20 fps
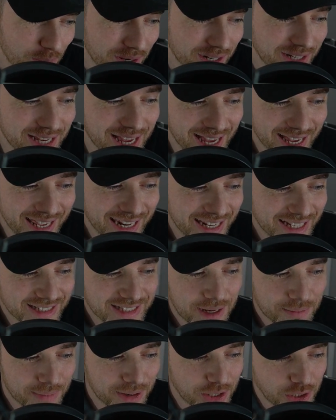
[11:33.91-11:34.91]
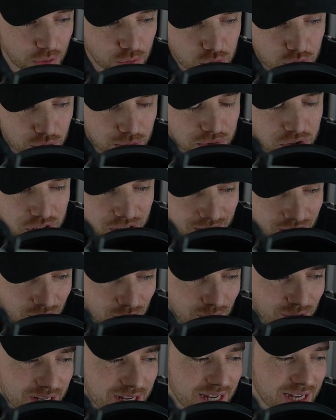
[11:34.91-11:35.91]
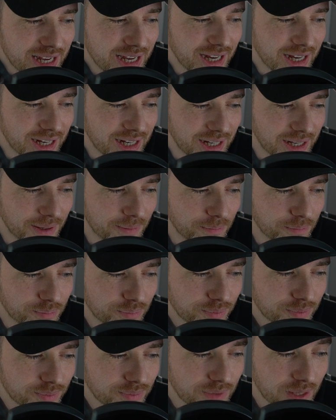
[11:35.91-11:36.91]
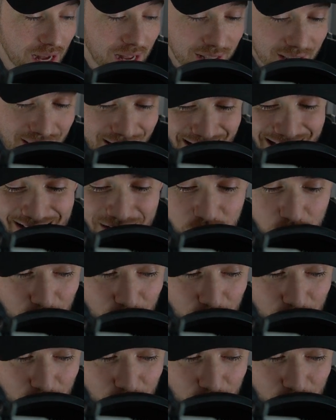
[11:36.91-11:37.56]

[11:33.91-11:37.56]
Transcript: But yeah, it is on my YouTube channel. A lot